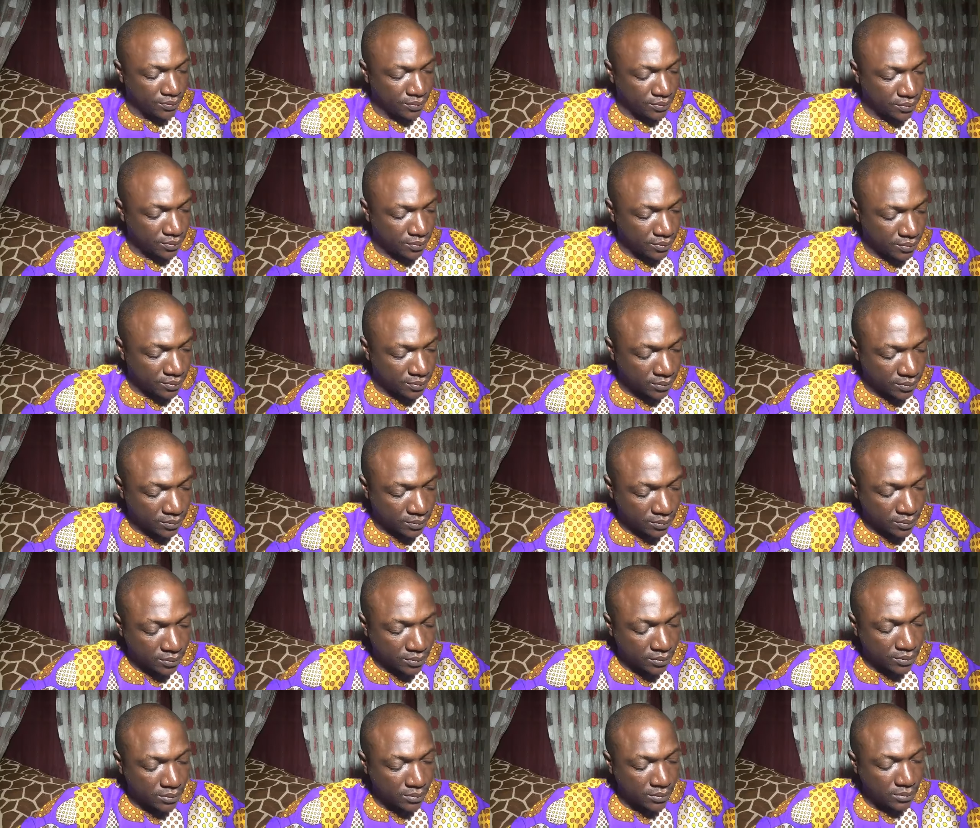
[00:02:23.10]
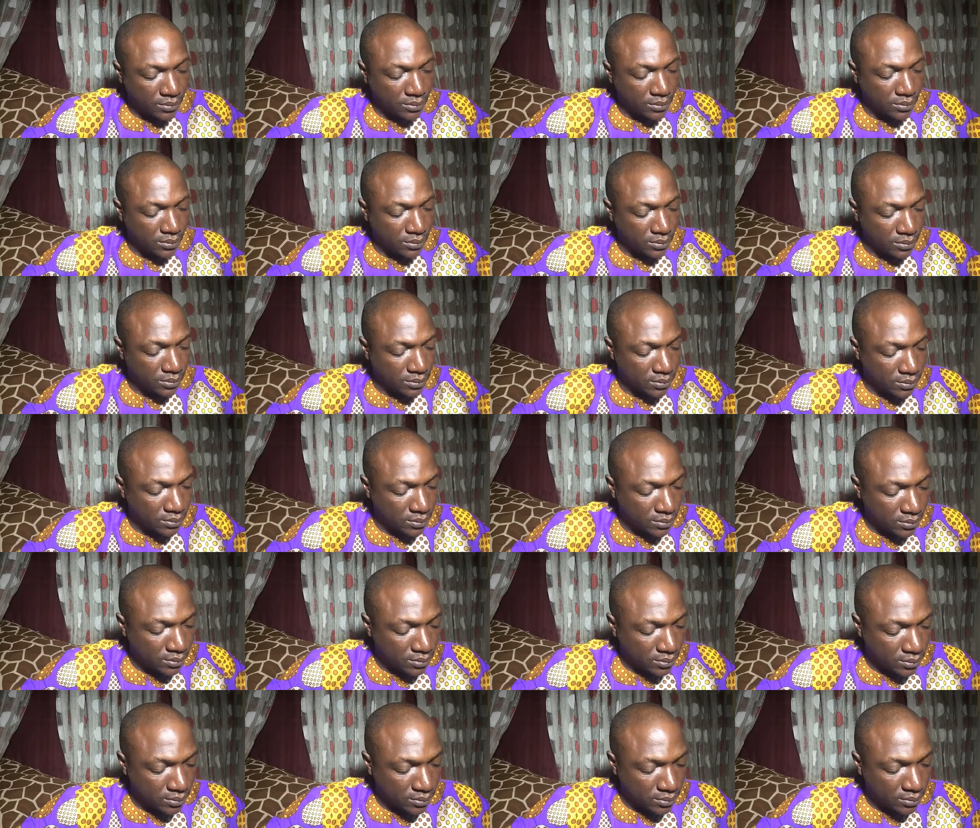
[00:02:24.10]

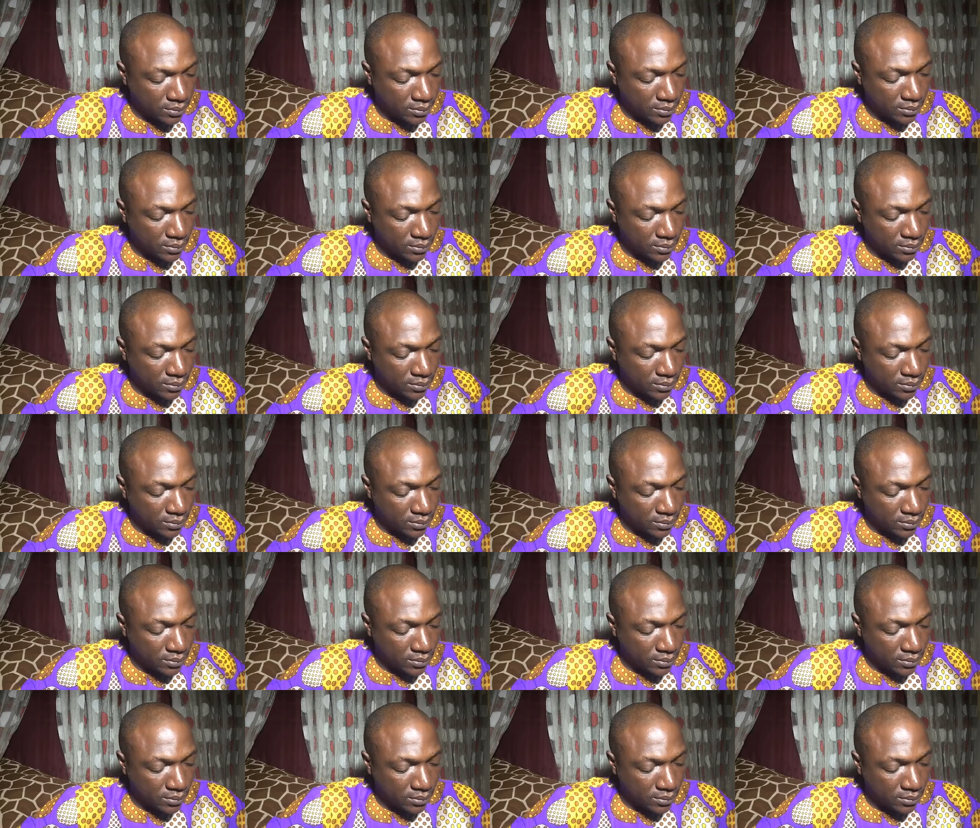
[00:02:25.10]
[no speech]